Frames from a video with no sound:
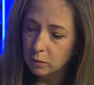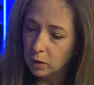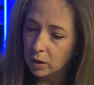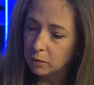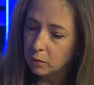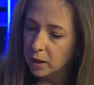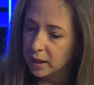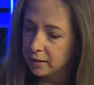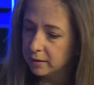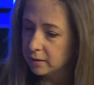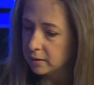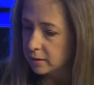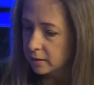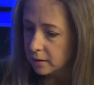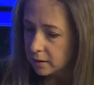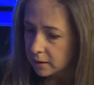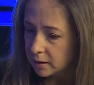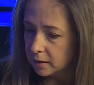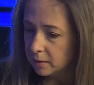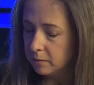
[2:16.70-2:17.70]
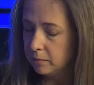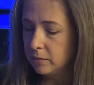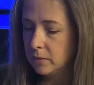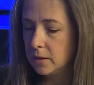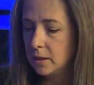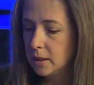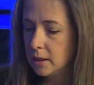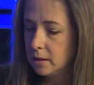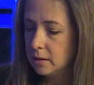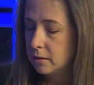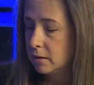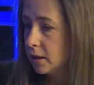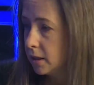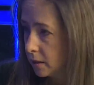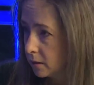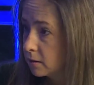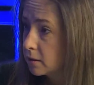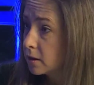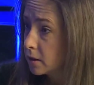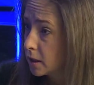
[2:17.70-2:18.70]
one way this is
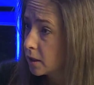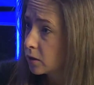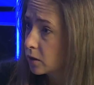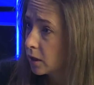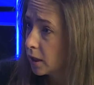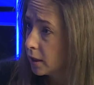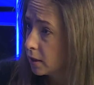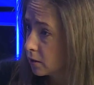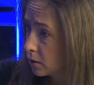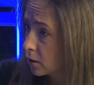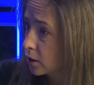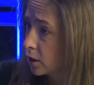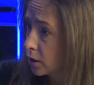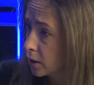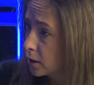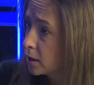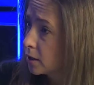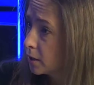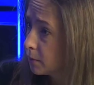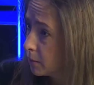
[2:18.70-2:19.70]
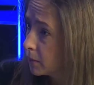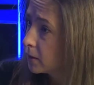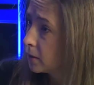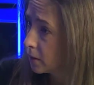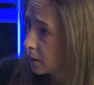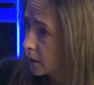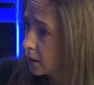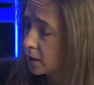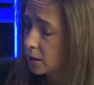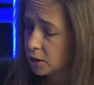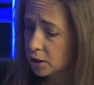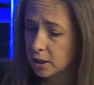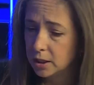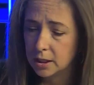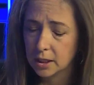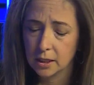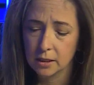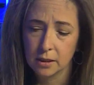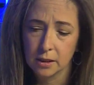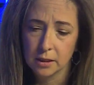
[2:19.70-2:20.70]
the currency, the
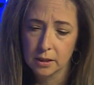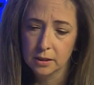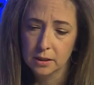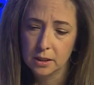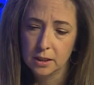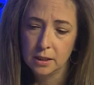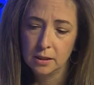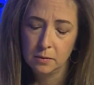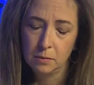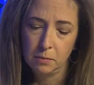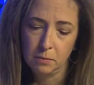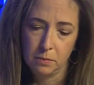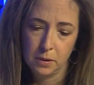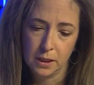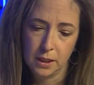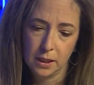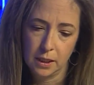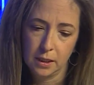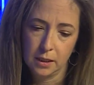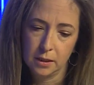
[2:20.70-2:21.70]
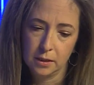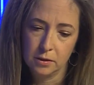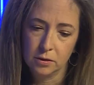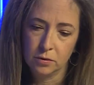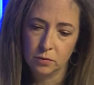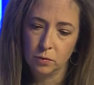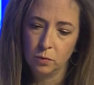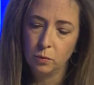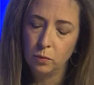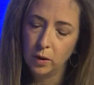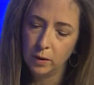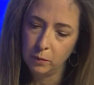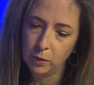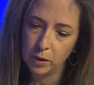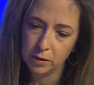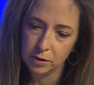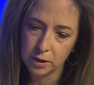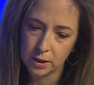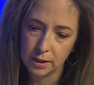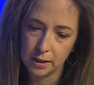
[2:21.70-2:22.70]
G10 currency, because what we're
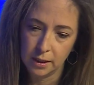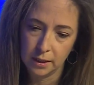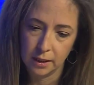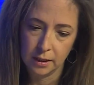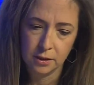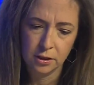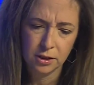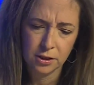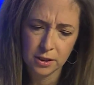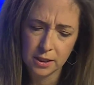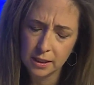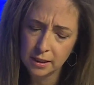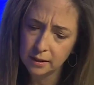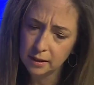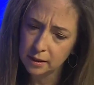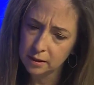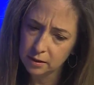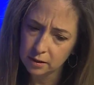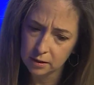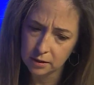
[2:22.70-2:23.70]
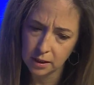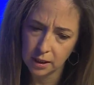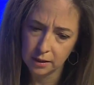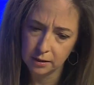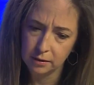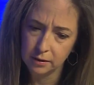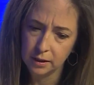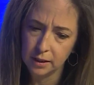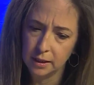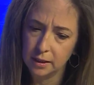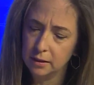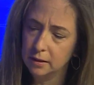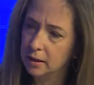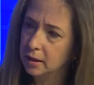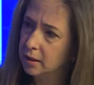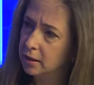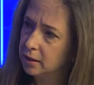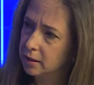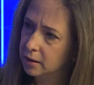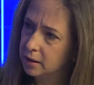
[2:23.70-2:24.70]
seeing, and you're seeing this not only in
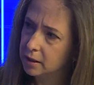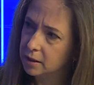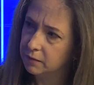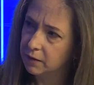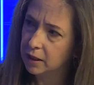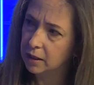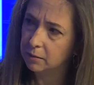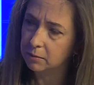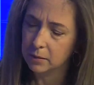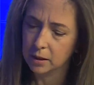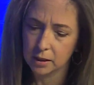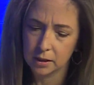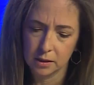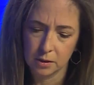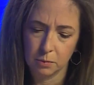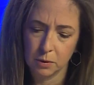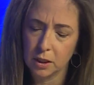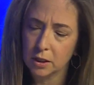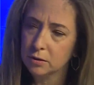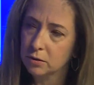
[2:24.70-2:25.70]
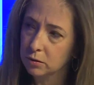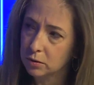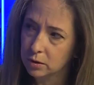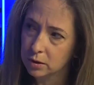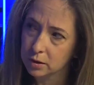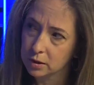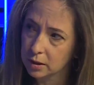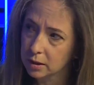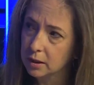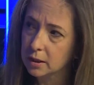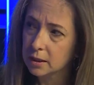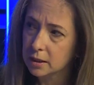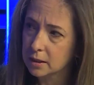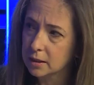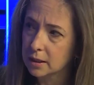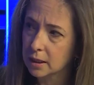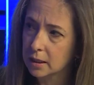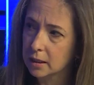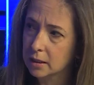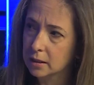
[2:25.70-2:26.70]
the developed markets, but also to a certain
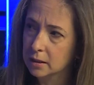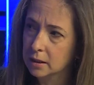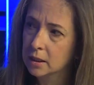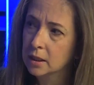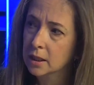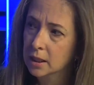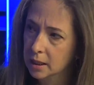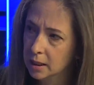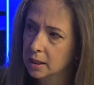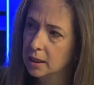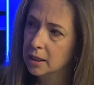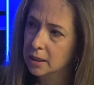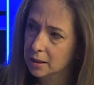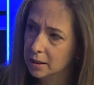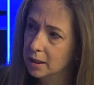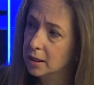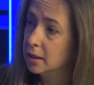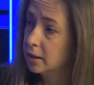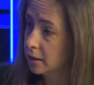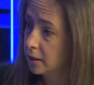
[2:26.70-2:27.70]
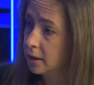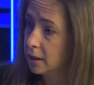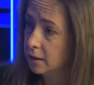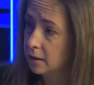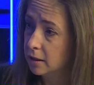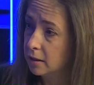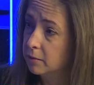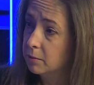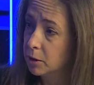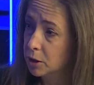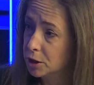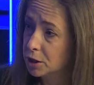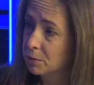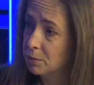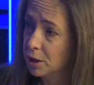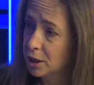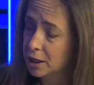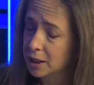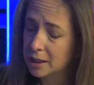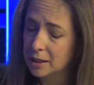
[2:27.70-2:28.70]
extent in the emerging
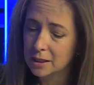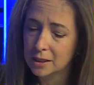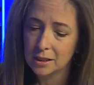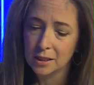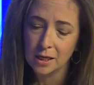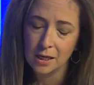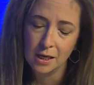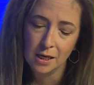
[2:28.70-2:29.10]
markets.